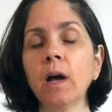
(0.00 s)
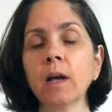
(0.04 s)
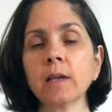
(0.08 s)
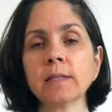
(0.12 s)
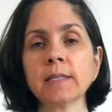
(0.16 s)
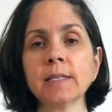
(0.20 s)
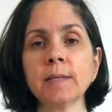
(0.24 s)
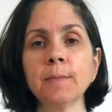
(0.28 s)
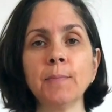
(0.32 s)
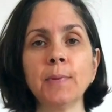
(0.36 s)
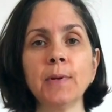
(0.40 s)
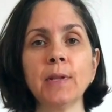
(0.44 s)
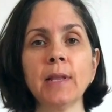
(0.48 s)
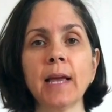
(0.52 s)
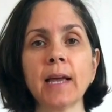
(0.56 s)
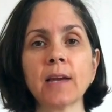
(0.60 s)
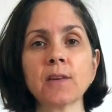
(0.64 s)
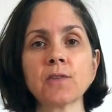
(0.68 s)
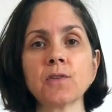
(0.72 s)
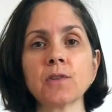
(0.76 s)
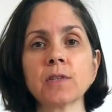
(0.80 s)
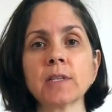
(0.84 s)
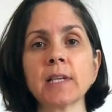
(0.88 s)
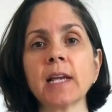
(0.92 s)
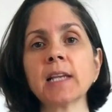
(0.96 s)
a simple
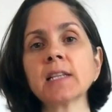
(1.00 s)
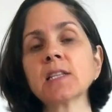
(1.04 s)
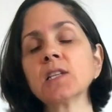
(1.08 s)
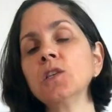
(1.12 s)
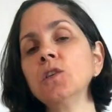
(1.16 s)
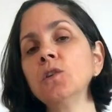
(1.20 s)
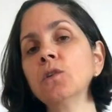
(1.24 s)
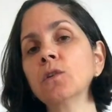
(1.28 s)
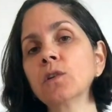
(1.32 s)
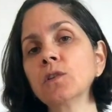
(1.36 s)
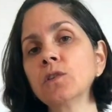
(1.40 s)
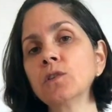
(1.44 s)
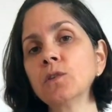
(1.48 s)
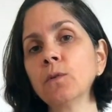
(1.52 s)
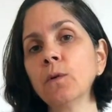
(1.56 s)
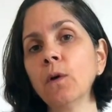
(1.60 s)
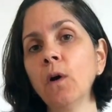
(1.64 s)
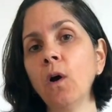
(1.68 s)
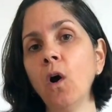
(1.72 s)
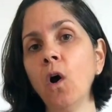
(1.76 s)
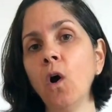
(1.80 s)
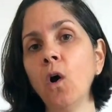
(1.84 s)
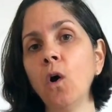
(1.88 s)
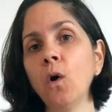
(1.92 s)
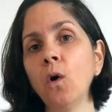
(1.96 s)
exercise that you could do at
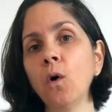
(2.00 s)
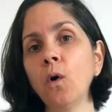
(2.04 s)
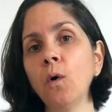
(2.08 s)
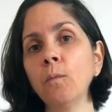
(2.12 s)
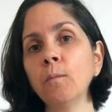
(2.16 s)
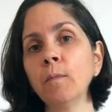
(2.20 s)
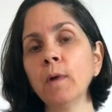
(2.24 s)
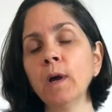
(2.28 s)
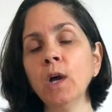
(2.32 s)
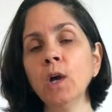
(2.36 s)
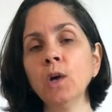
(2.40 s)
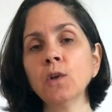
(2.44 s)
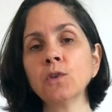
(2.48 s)
home